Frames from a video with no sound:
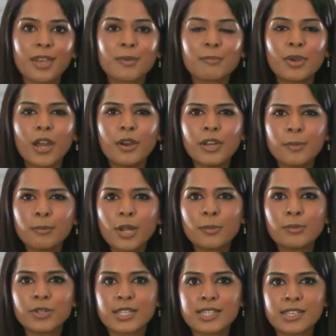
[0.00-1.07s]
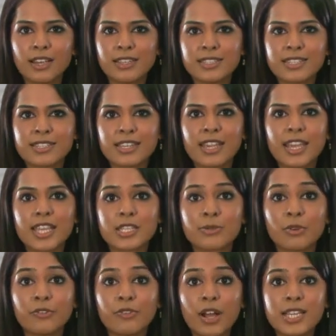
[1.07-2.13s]
Peri-implant mucositis is a
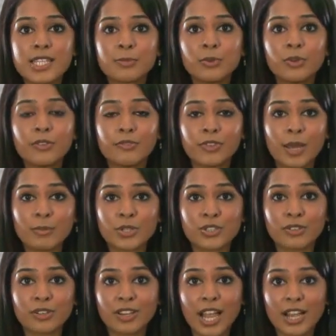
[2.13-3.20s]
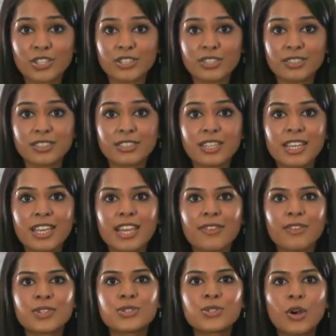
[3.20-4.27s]
reversible inflammatory reaction in
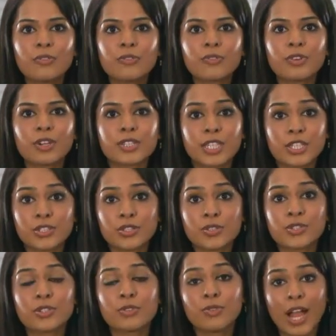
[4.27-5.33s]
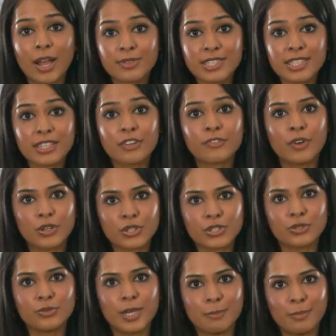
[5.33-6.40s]
the soft root tissue surrounding a
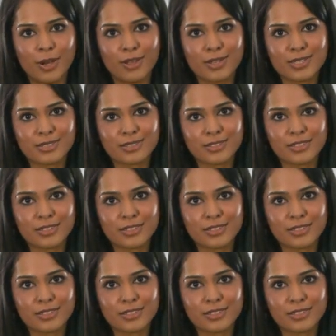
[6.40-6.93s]
functional implant.